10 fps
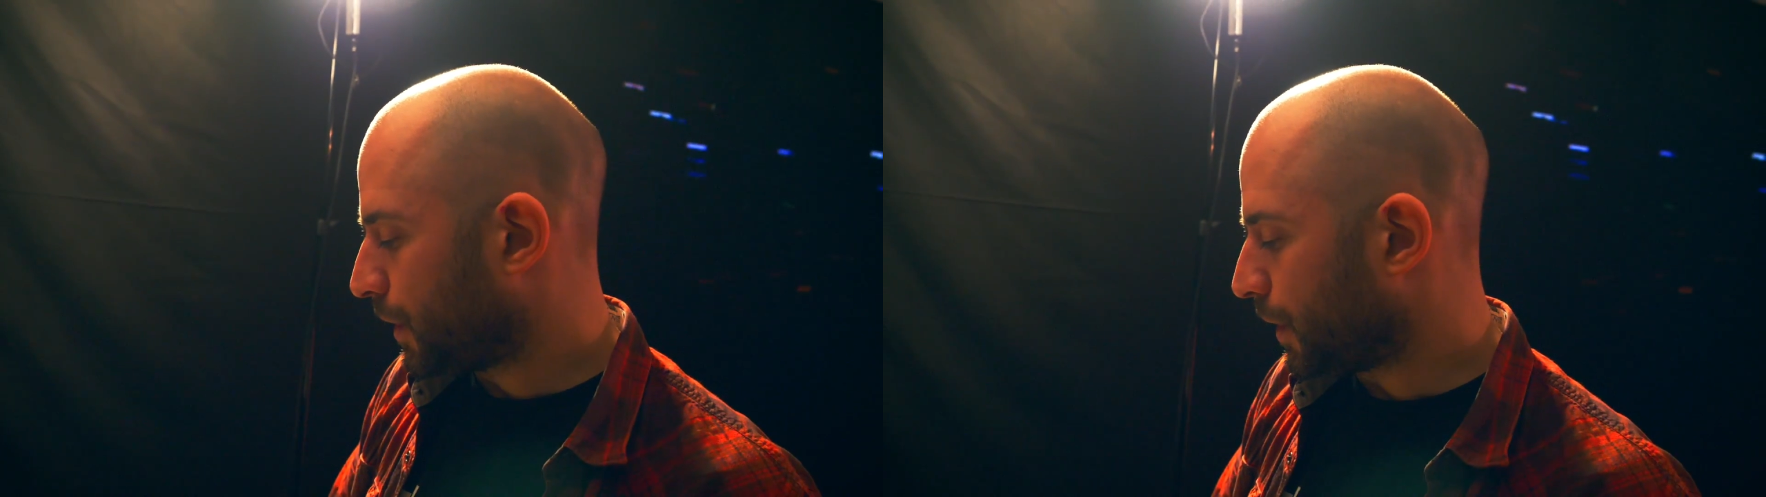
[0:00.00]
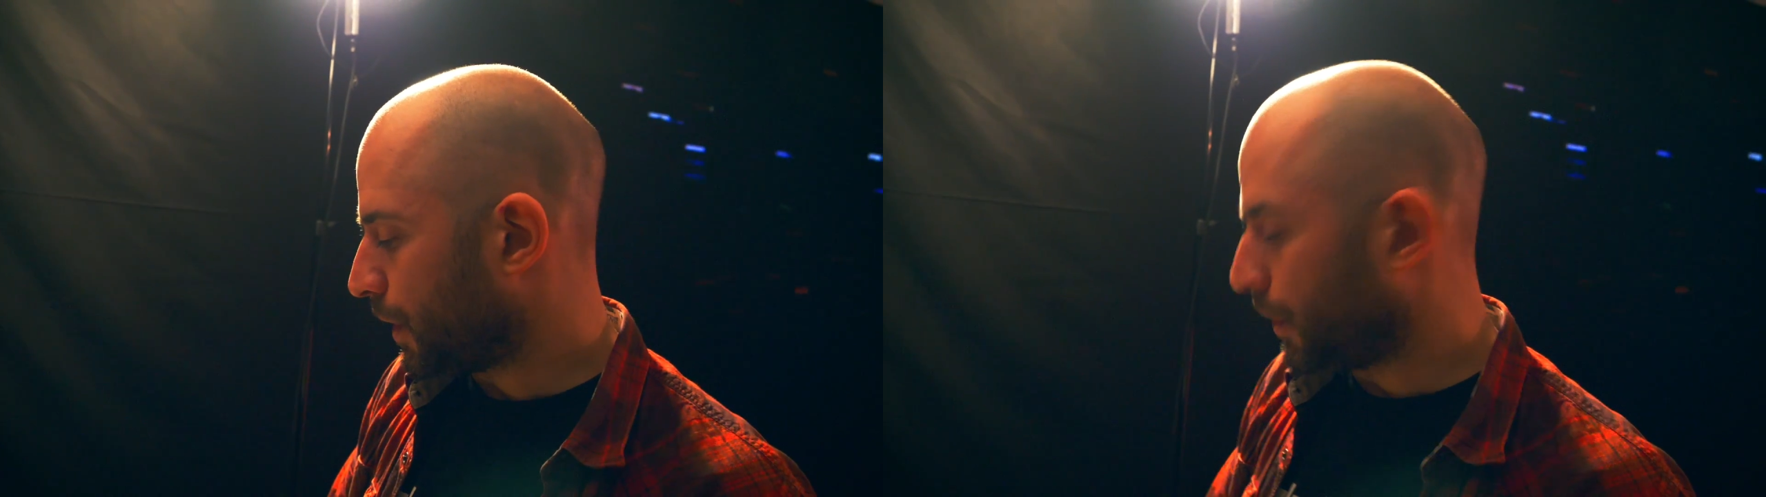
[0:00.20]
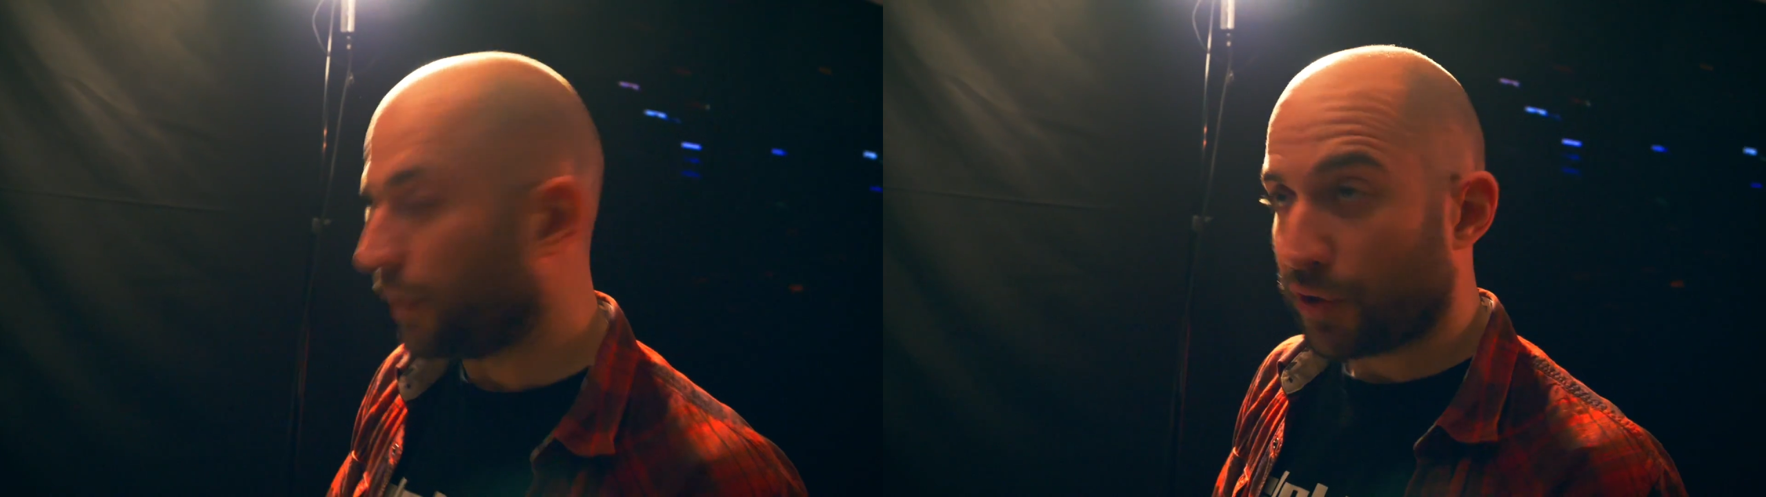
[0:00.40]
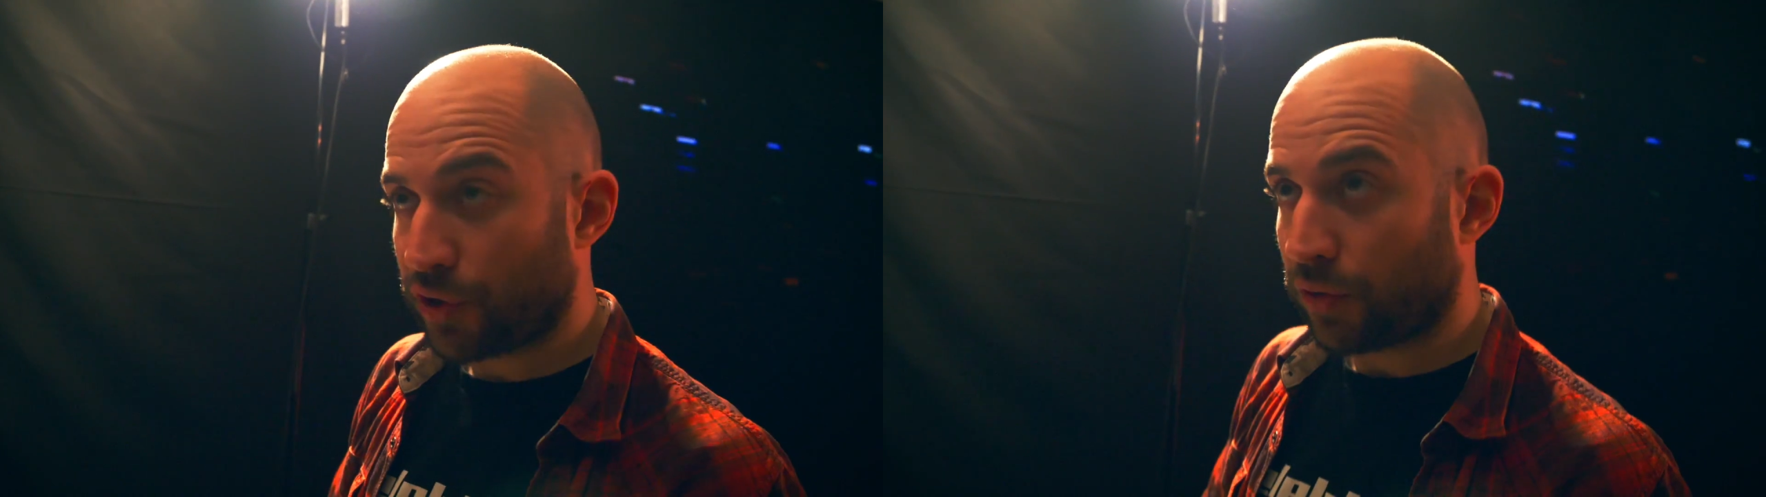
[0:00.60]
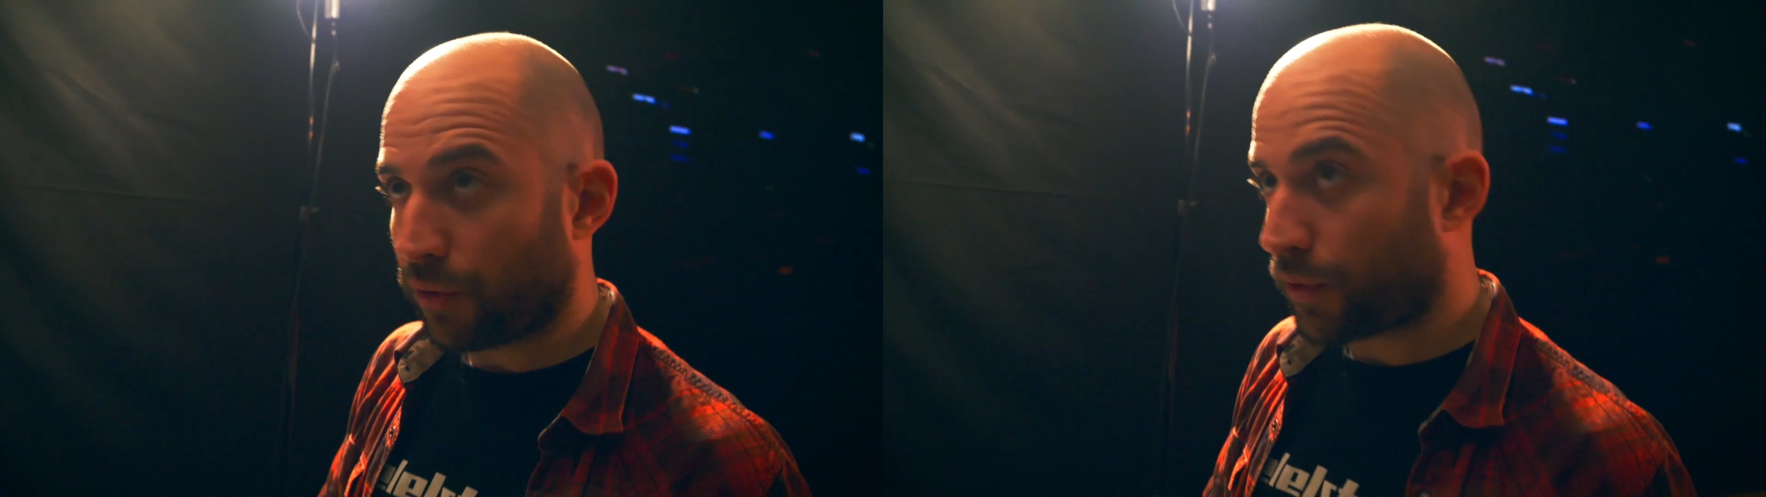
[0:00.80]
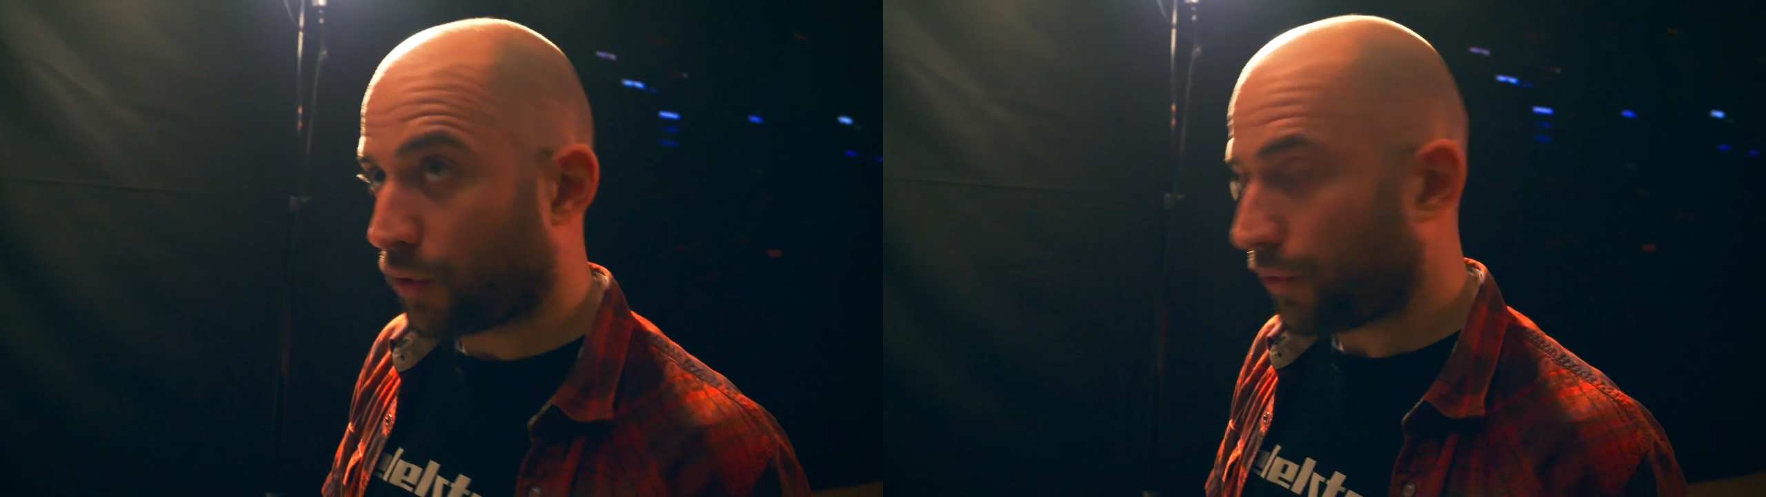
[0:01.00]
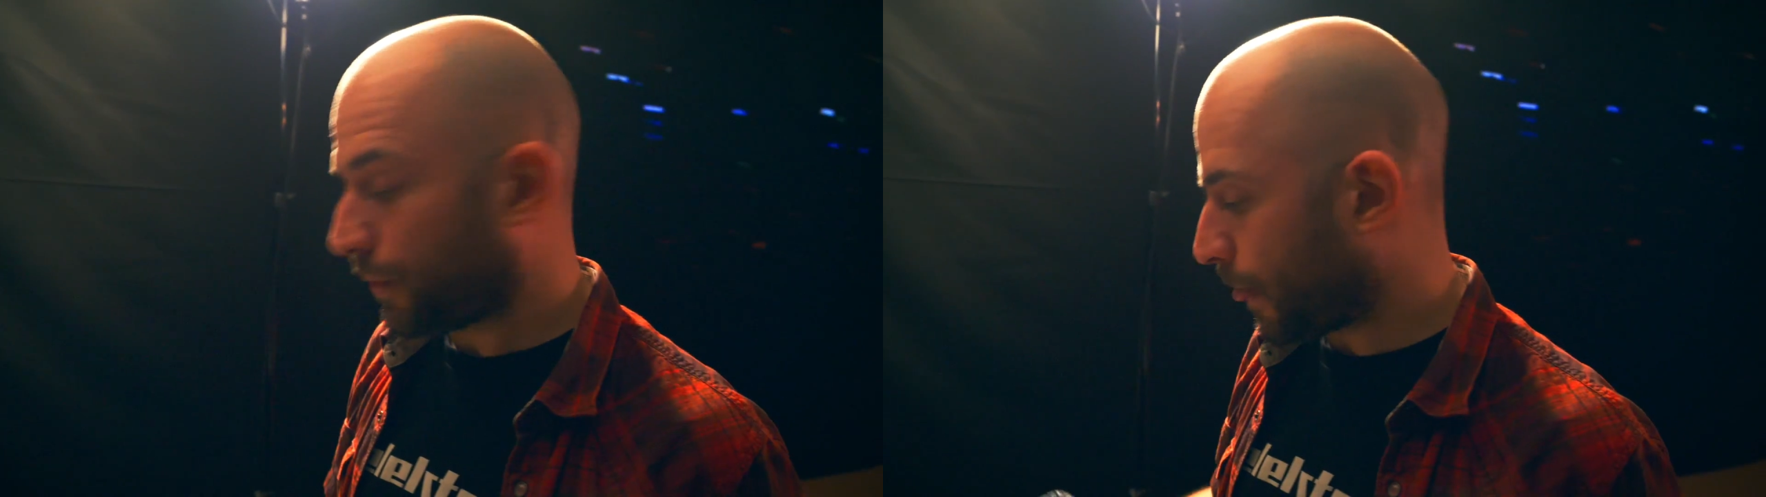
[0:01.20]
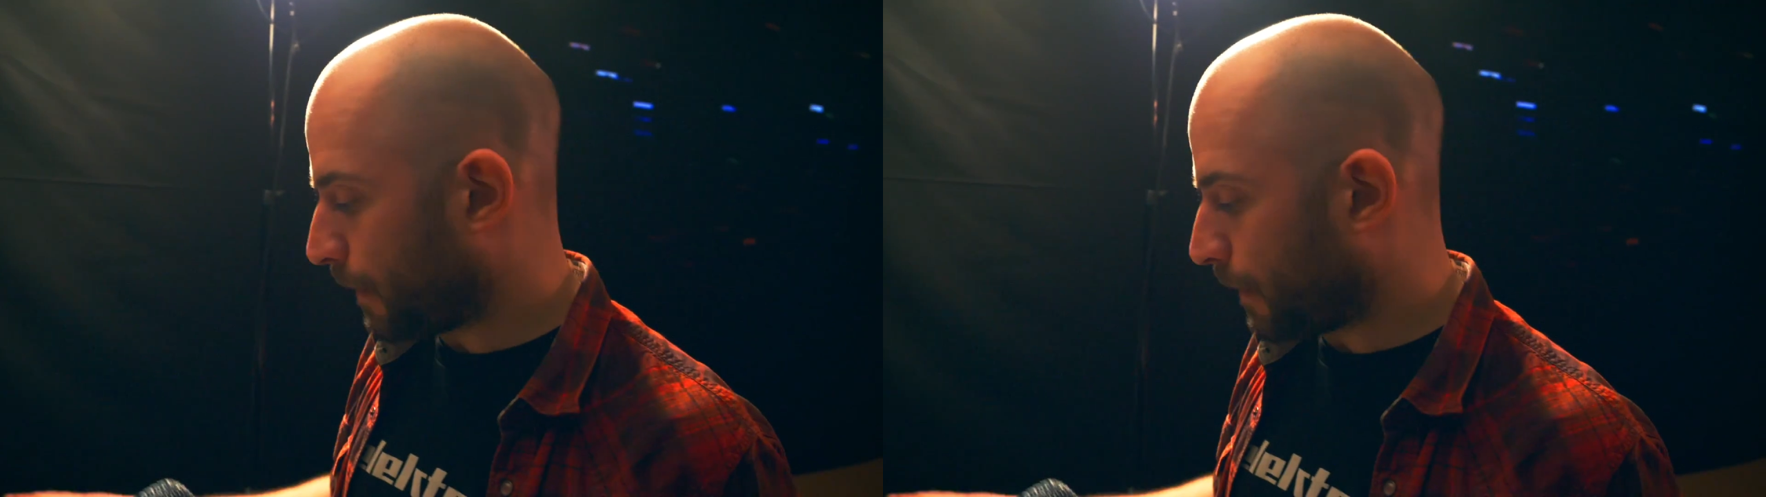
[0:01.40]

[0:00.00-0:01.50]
they're digital, of course.